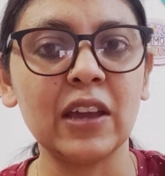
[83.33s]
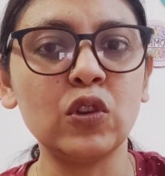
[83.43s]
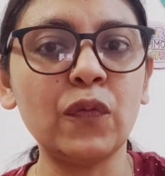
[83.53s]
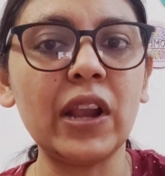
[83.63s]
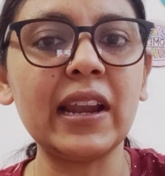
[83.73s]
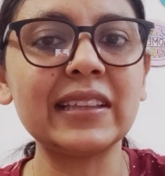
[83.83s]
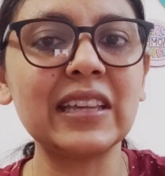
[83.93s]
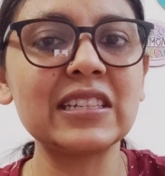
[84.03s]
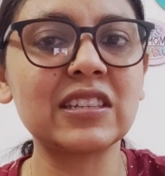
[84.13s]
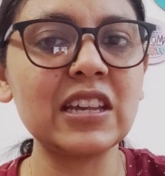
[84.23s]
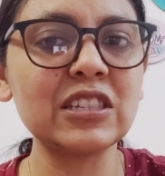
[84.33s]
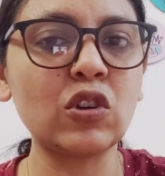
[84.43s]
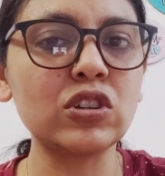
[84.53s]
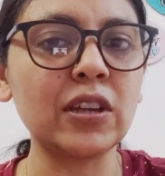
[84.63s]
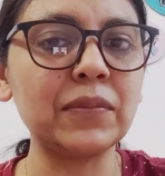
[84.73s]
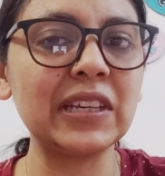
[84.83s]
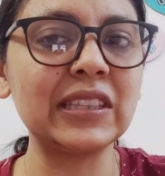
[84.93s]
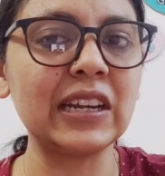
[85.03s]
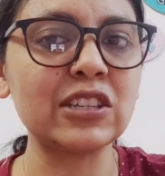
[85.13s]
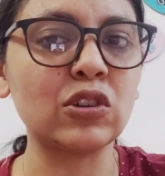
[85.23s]
You felt like there is risk or something
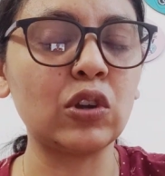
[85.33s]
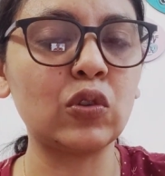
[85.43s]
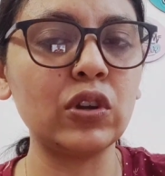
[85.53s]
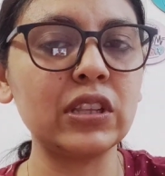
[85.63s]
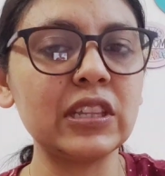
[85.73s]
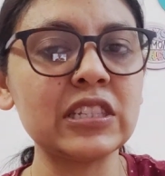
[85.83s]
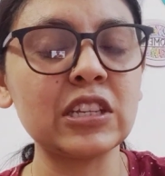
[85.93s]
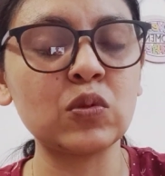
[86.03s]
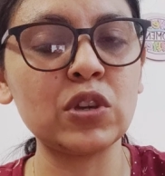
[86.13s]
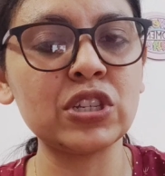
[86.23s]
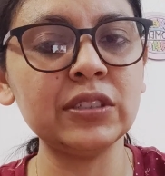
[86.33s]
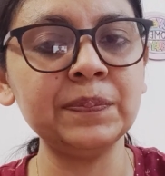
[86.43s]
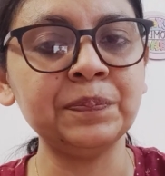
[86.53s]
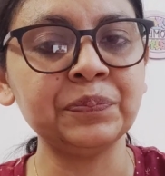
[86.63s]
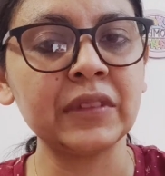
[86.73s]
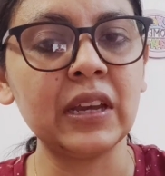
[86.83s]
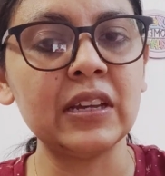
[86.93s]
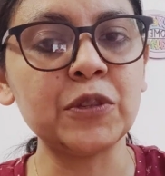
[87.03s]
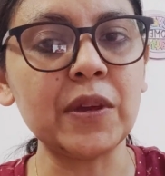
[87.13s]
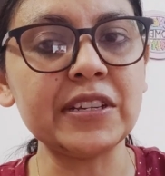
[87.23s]
that is not good in this situation,
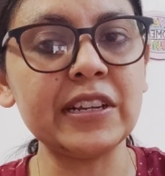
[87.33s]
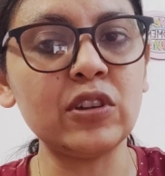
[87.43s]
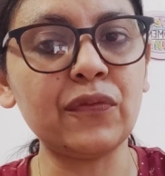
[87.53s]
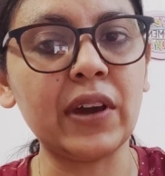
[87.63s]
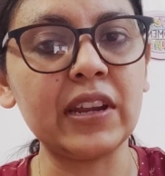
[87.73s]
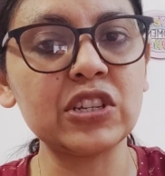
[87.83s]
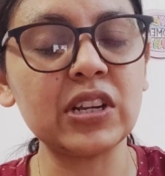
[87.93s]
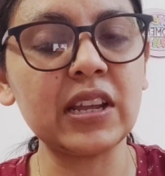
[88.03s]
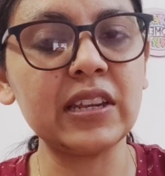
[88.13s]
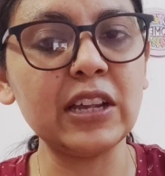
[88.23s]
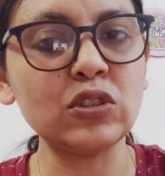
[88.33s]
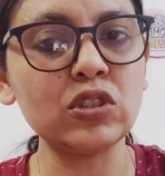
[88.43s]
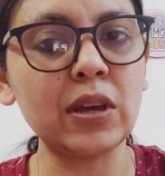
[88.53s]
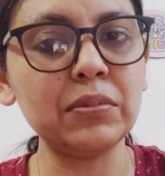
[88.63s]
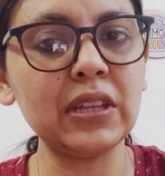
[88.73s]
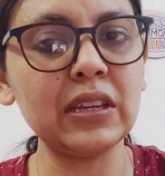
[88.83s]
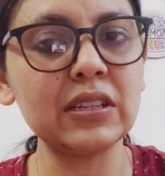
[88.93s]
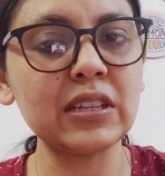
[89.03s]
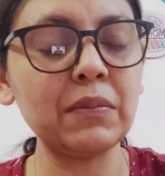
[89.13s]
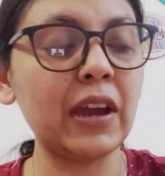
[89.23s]
especially in your financial area. So
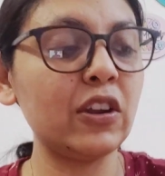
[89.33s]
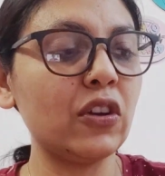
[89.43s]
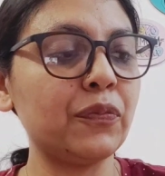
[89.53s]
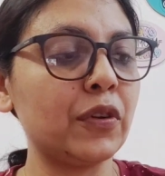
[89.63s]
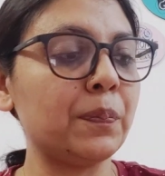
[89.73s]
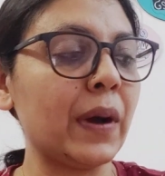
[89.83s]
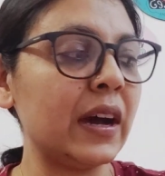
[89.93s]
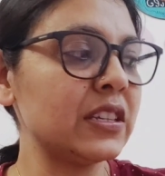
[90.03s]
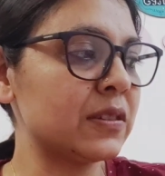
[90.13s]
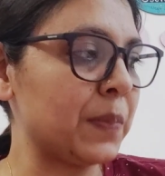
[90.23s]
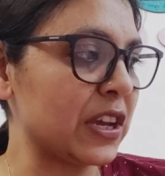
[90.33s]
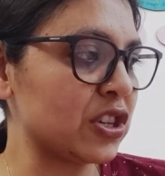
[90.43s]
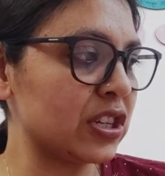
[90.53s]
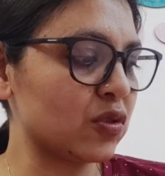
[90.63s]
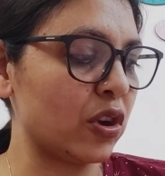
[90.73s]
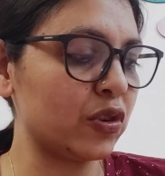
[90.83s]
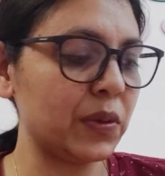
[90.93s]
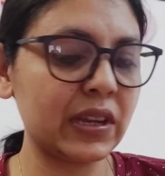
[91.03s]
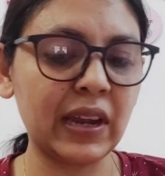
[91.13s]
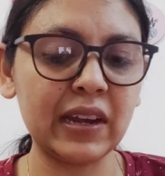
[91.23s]
some kind of past passion is going to be
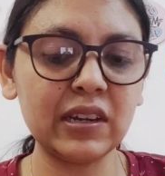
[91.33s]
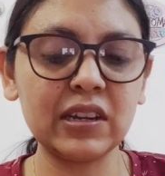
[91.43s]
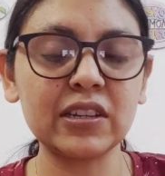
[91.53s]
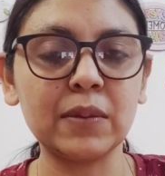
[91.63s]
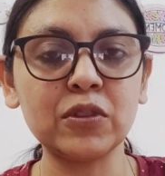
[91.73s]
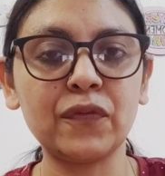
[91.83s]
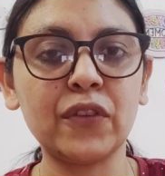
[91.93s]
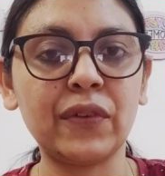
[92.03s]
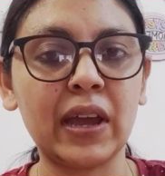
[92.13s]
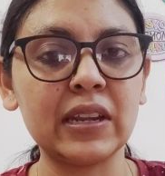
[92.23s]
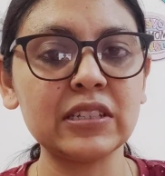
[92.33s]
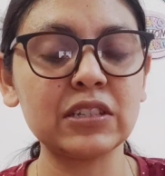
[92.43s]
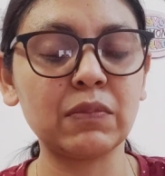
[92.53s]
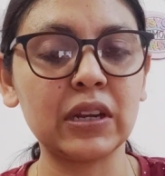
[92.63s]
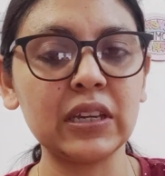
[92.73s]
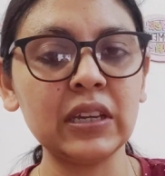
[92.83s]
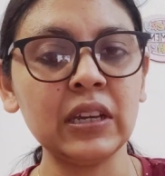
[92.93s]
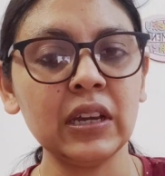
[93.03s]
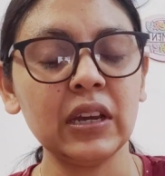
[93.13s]
ignited in terms of your finances, money,